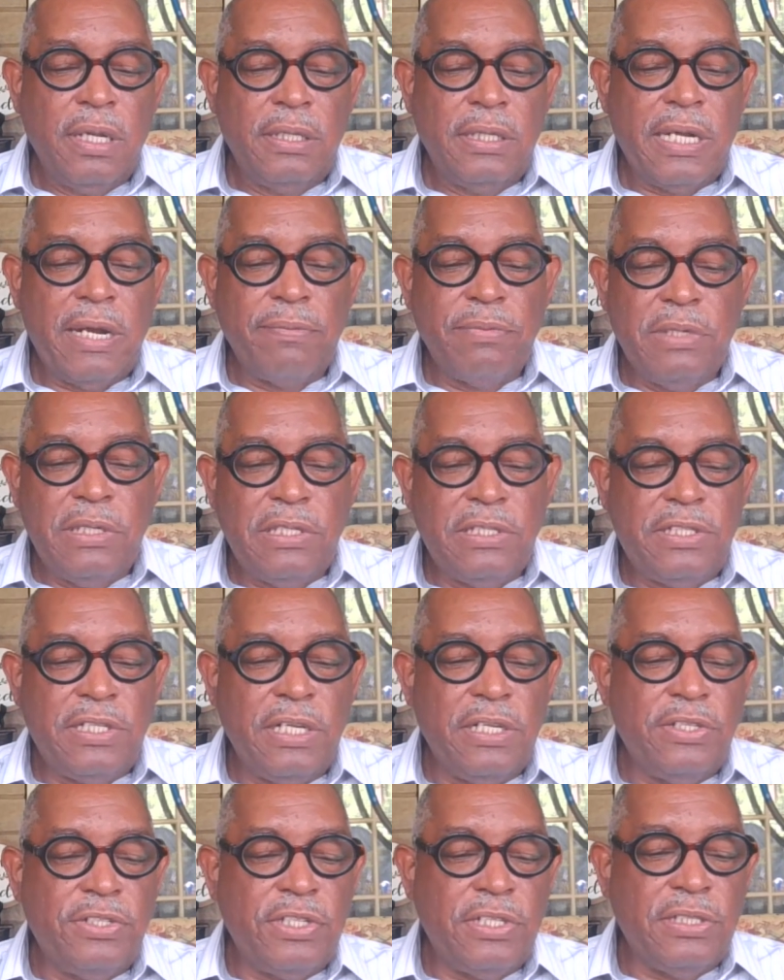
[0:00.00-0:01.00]
There were
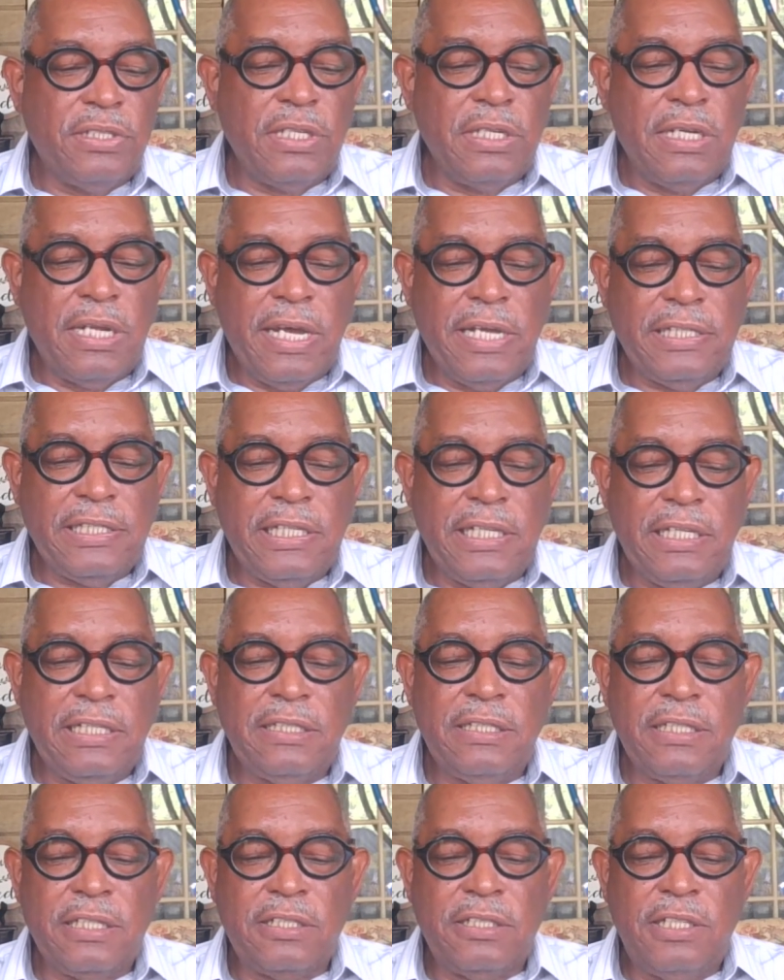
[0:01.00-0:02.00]
decisions in
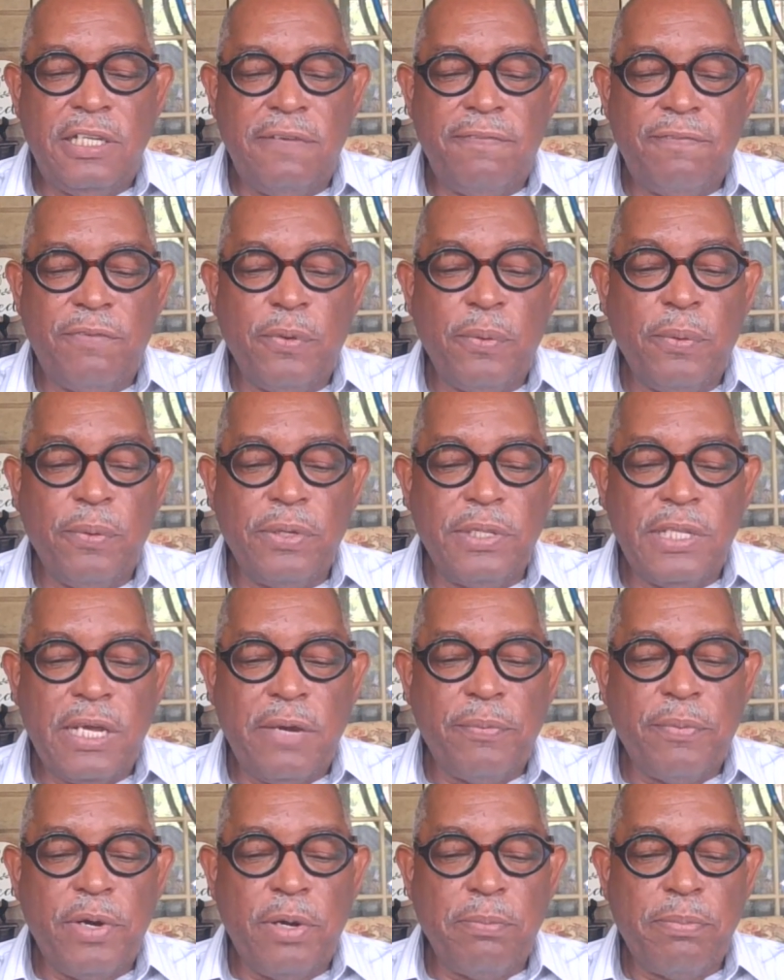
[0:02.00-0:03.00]
1964
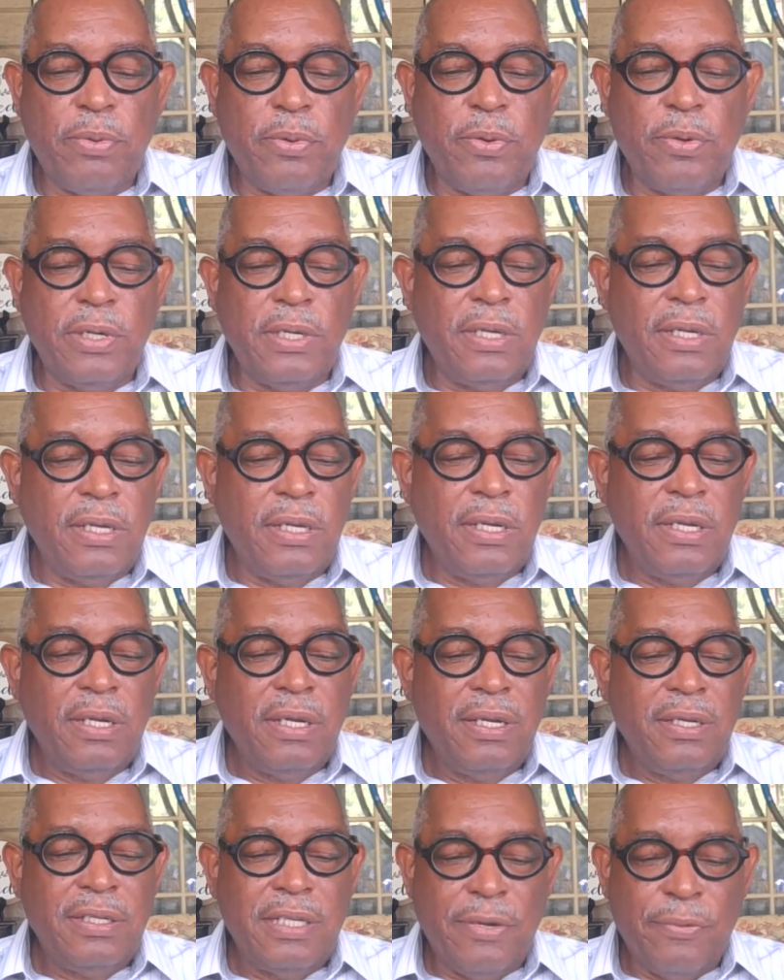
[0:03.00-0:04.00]
that were important,
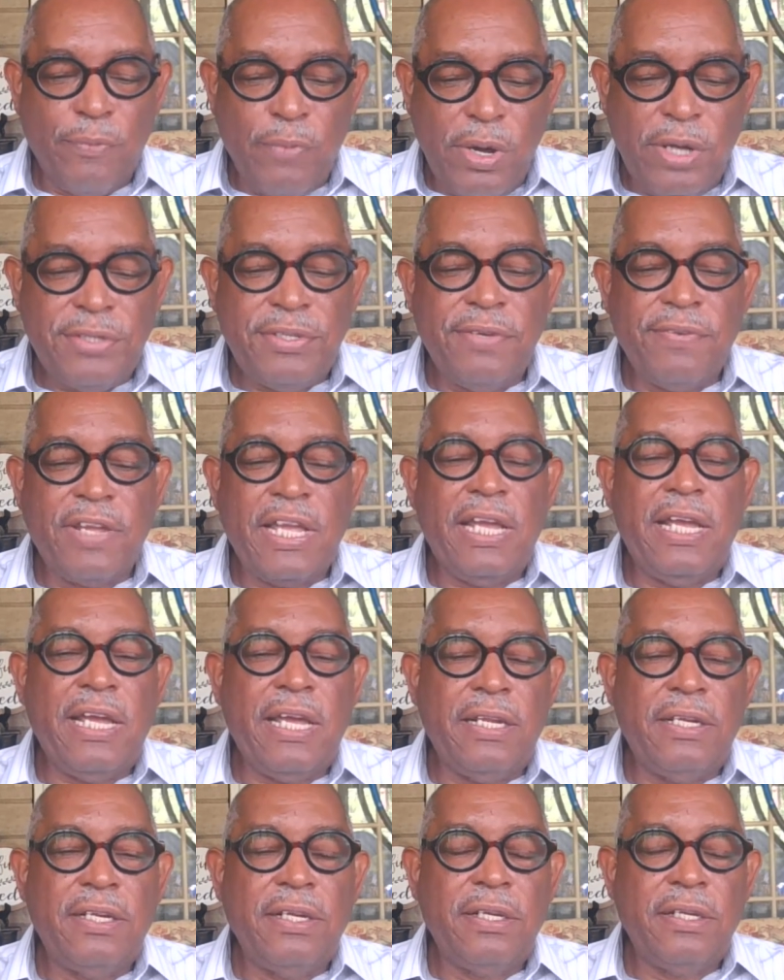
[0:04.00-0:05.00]
that once
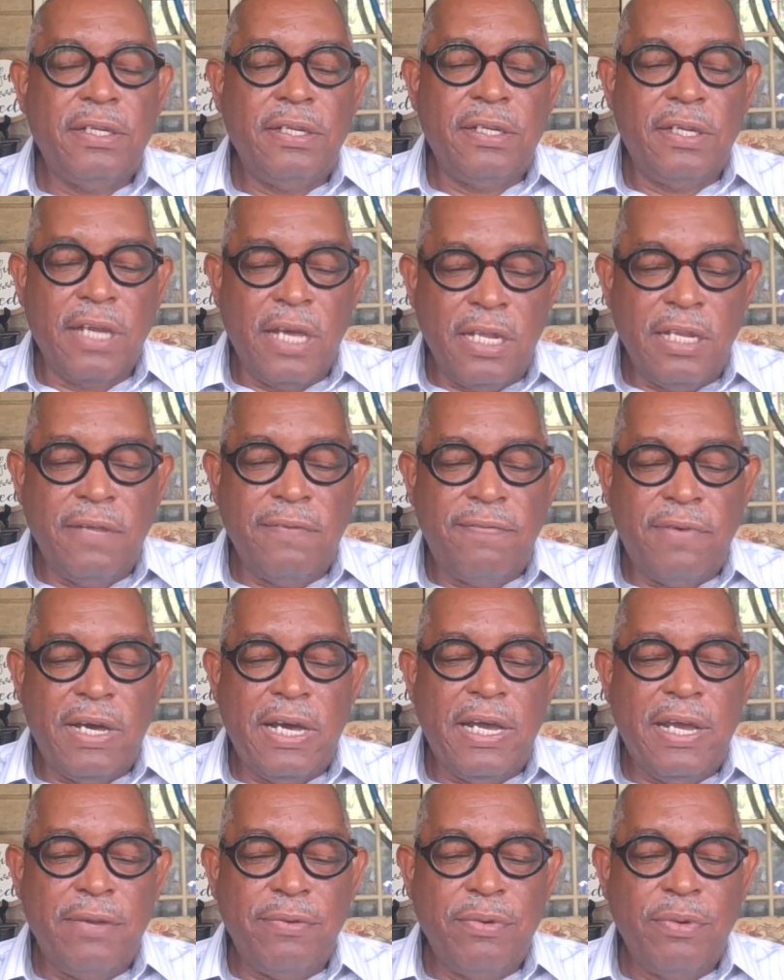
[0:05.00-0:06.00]
again
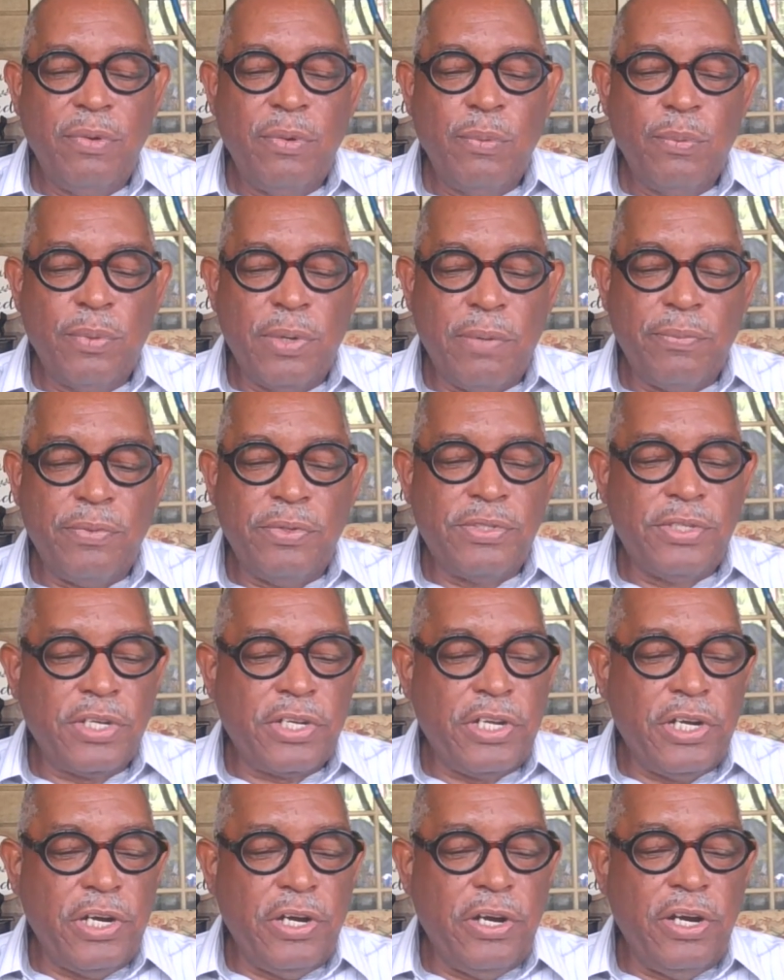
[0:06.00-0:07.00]
nullified what was
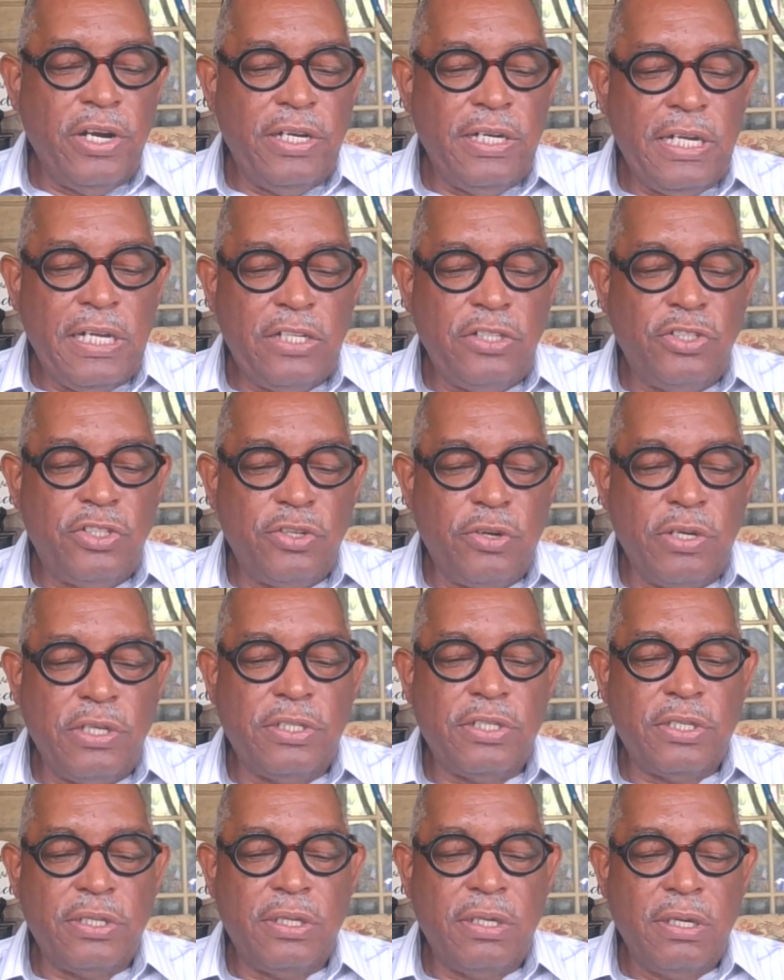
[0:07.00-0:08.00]
occurring in
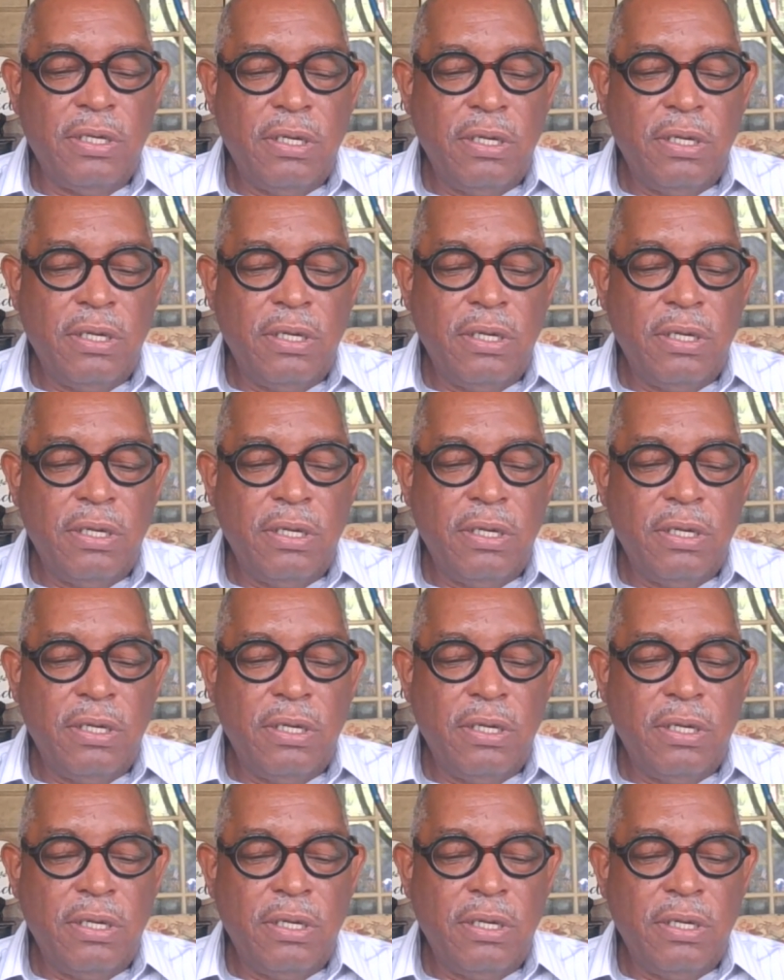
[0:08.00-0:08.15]
Georgia,